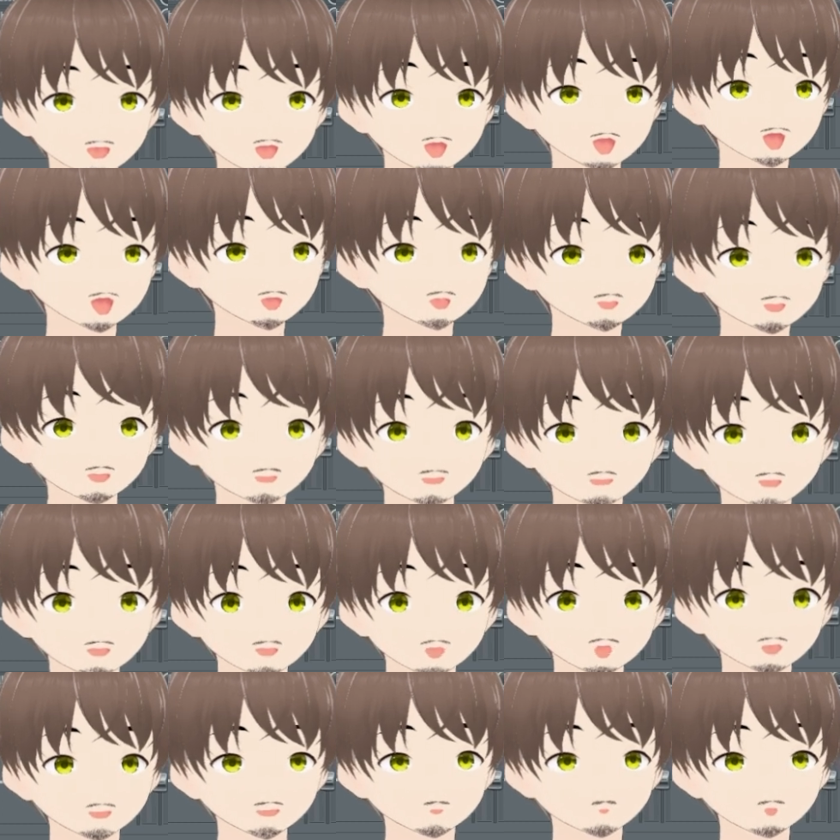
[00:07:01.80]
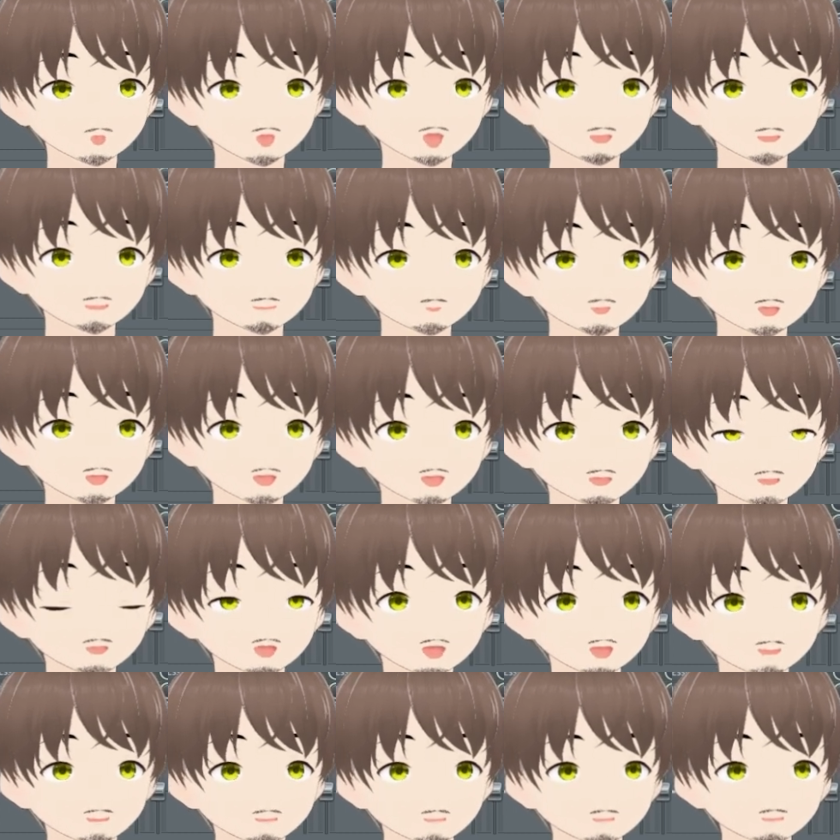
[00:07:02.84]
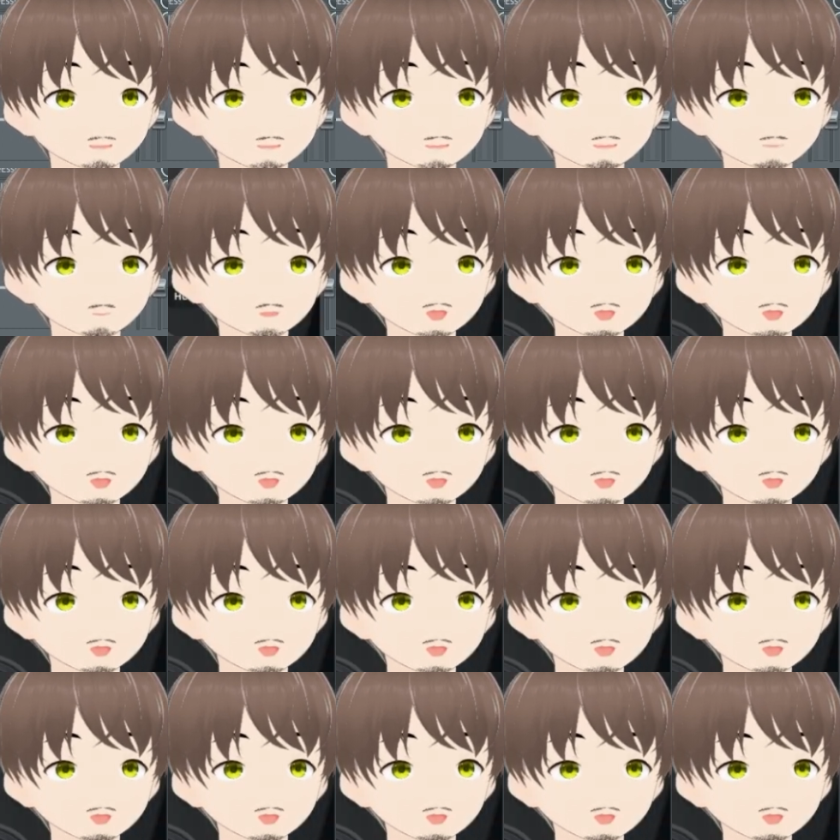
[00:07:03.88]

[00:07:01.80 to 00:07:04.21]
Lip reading: other video too, but look, if I have